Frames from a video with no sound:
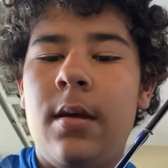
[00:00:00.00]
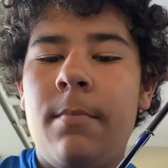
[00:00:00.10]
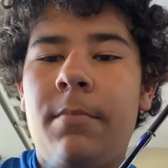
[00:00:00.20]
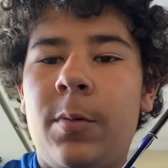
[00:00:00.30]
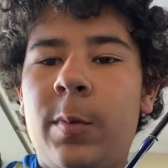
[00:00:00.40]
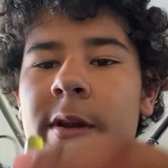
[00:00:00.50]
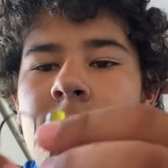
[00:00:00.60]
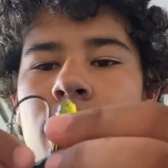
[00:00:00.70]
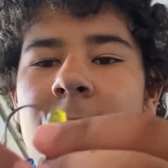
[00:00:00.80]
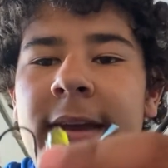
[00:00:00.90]
But when you're
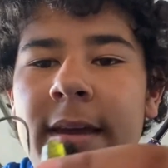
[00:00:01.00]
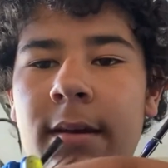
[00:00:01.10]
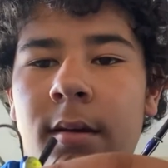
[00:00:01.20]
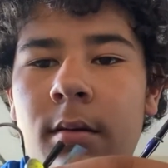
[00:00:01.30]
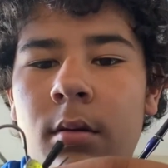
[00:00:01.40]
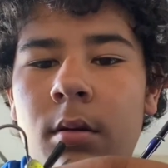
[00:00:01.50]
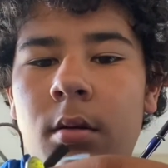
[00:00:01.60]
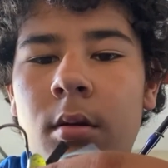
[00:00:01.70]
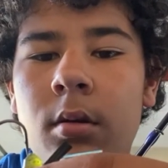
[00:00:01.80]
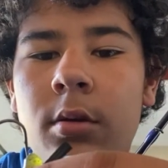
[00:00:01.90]
rigging
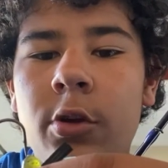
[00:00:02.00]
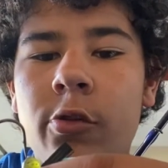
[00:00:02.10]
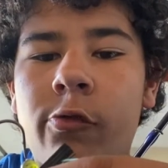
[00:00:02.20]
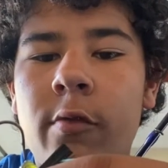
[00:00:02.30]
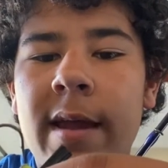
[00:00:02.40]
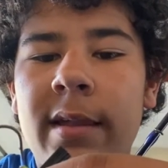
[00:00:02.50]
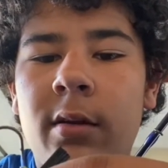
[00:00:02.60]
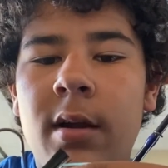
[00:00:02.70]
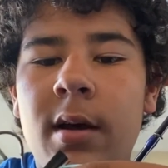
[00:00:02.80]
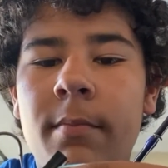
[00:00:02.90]
your
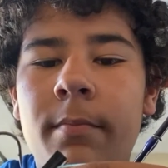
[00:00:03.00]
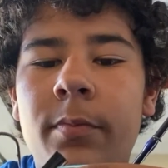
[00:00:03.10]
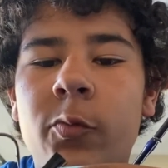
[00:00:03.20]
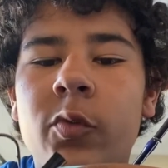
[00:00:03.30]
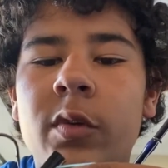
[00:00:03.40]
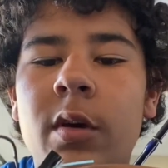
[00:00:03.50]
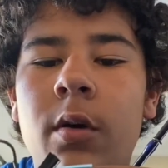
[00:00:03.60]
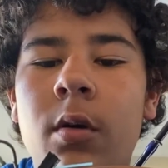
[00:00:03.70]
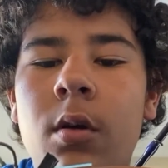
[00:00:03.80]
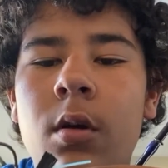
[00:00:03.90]
trailer up, just
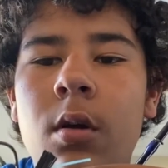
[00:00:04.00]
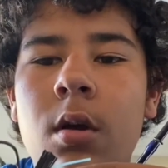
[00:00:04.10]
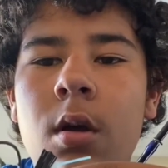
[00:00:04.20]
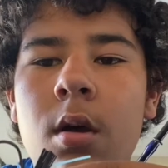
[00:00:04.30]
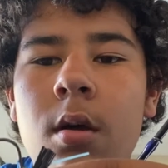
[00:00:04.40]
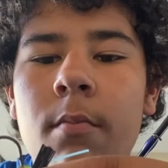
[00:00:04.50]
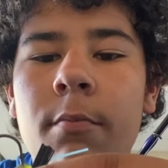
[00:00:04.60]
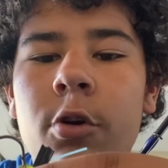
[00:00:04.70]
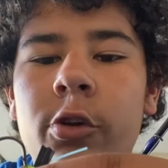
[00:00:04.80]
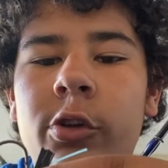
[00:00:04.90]
go
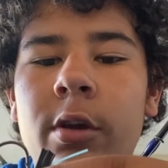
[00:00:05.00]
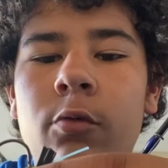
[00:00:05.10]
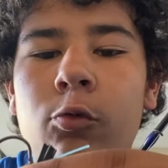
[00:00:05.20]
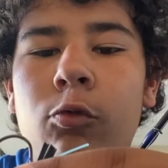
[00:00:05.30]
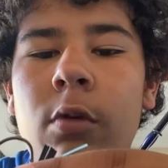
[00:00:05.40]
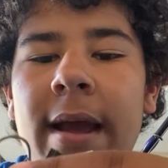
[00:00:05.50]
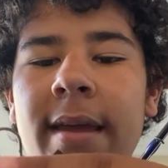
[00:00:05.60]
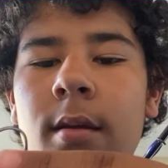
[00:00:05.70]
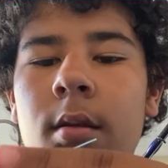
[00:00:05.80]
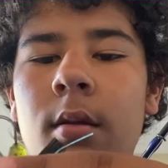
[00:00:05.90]
push it
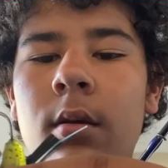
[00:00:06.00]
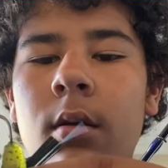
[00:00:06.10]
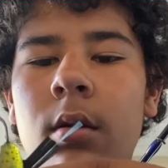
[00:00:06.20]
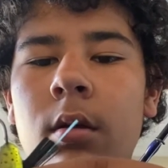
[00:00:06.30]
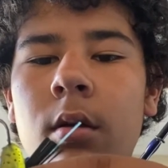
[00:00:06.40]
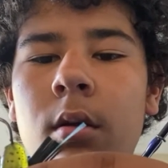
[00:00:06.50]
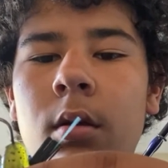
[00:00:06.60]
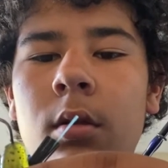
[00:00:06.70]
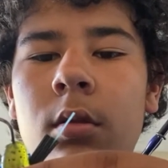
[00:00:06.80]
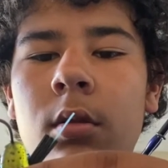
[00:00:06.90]
right
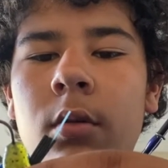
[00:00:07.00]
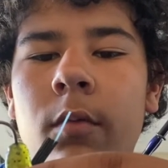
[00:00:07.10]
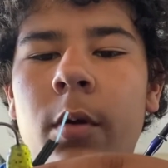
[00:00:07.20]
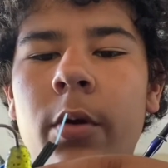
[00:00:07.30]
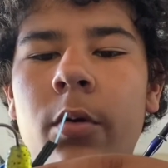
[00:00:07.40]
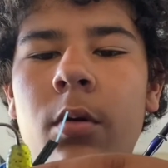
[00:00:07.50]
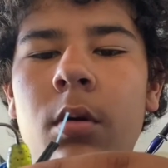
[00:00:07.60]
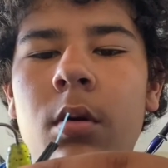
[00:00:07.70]
through.